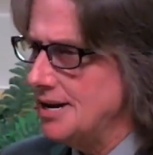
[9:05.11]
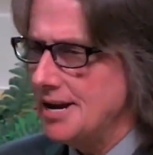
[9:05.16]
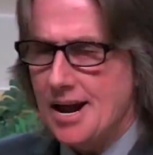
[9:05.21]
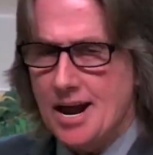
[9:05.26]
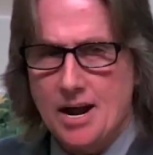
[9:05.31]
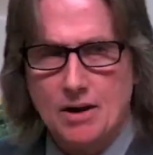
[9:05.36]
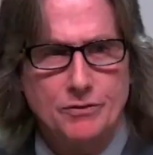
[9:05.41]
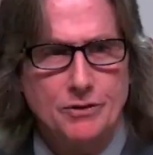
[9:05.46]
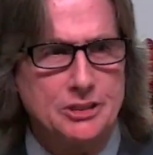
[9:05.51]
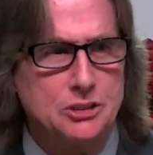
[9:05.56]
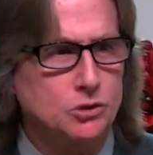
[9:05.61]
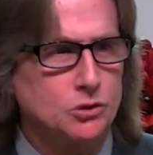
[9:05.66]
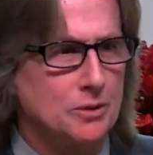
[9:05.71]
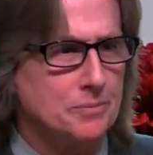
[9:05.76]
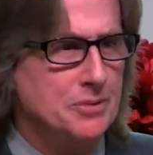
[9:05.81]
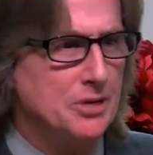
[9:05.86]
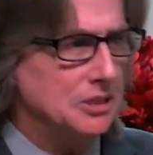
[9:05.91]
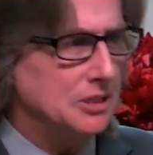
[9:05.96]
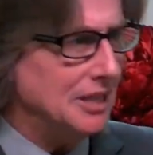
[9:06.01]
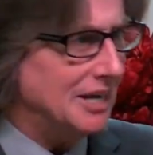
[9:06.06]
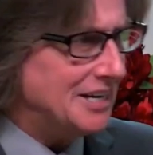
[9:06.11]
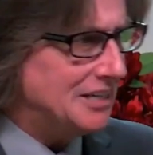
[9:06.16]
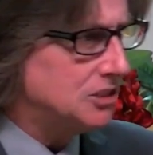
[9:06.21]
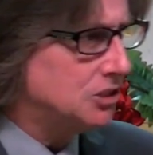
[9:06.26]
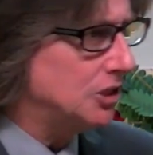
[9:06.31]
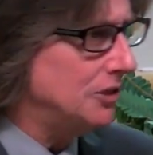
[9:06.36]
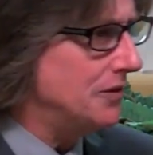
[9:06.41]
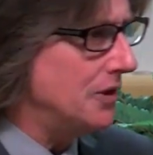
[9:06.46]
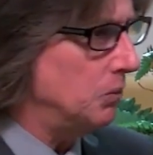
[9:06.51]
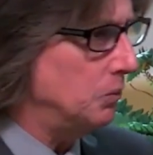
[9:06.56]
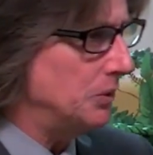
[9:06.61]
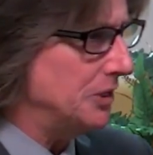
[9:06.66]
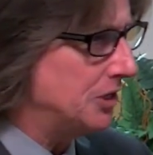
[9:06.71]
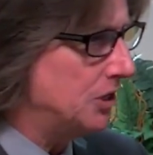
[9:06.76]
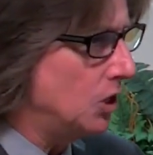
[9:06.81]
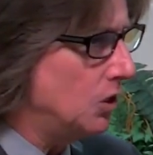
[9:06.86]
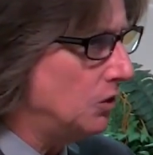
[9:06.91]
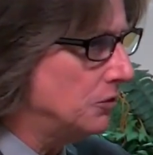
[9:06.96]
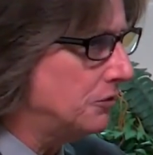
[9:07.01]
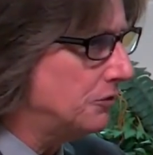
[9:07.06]
every tribulation that we
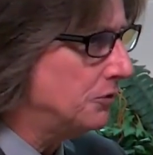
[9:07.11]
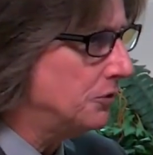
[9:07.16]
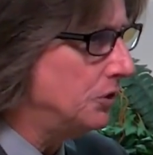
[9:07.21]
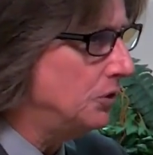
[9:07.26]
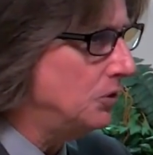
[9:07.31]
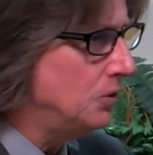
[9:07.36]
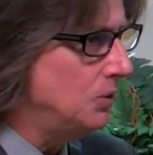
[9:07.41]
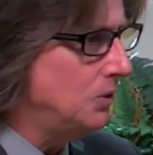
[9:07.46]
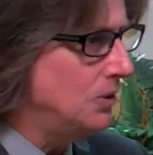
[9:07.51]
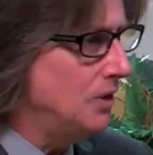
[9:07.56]
go through,